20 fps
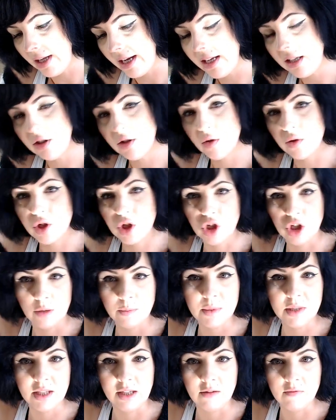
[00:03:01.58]
those
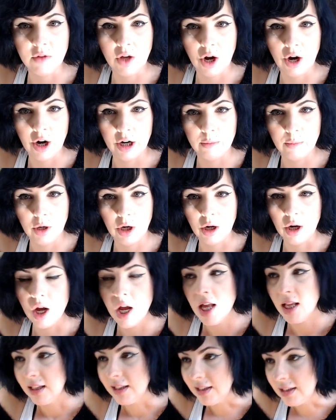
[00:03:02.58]
ships leave the harbor,
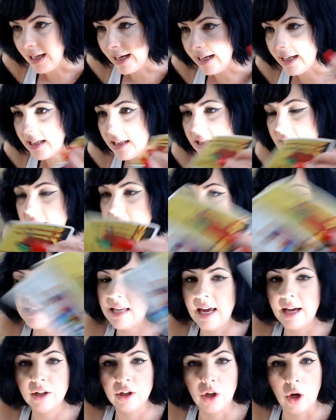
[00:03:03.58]
letting things
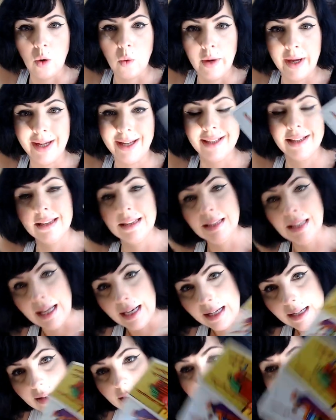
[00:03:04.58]
get going,
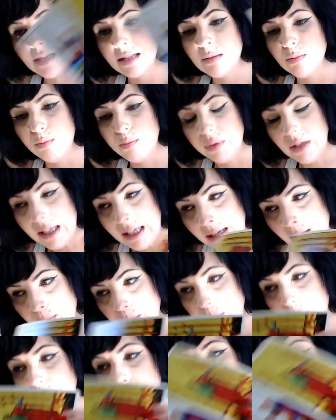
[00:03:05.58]
letting things keep
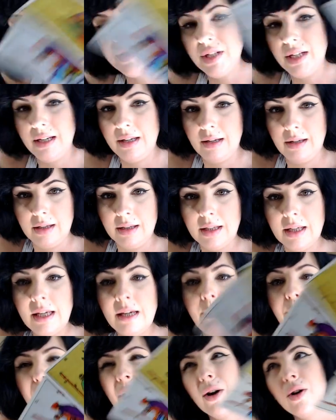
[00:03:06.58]
building,
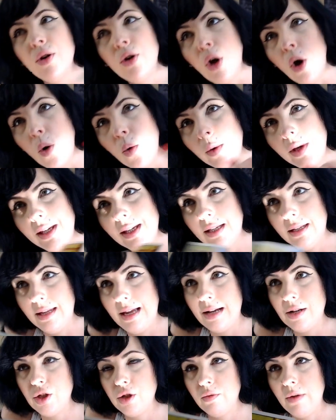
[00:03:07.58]
keep going in
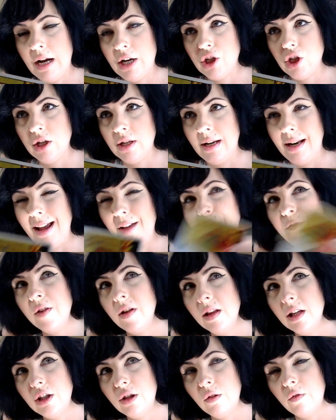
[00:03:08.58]
that direction. And I feel
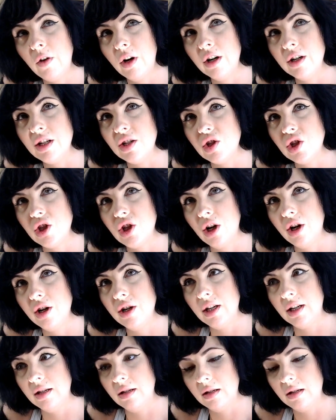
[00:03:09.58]
like you've already started,